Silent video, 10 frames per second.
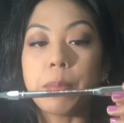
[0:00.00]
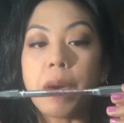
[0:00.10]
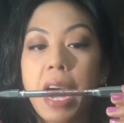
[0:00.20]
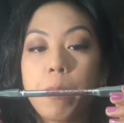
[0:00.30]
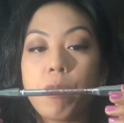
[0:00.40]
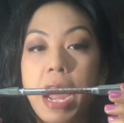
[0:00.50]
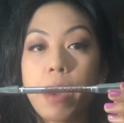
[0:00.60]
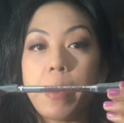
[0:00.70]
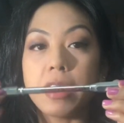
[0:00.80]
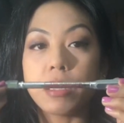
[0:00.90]
My
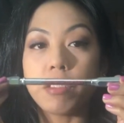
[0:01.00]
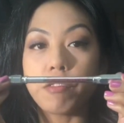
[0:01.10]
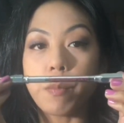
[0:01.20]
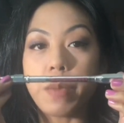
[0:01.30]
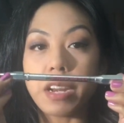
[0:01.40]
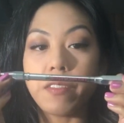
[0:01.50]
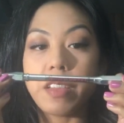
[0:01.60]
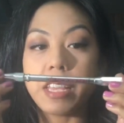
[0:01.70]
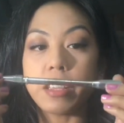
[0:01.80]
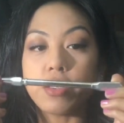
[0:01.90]
Brow Pencil from
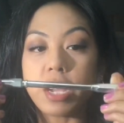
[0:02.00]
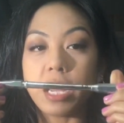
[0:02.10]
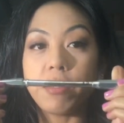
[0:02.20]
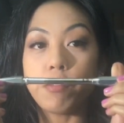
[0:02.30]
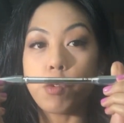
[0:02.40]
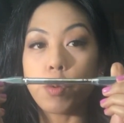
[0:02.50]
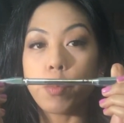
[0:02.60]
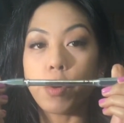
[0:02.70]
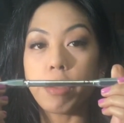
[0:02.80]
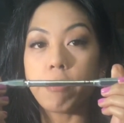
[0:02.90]
Benefit in the shade
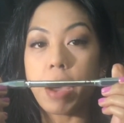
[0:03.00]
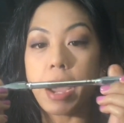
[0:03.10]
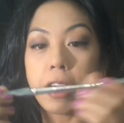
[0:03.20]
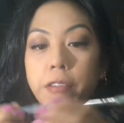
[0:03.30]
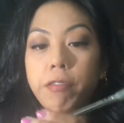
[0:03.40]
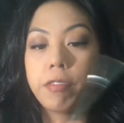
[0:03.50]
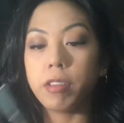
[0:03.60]
4.5.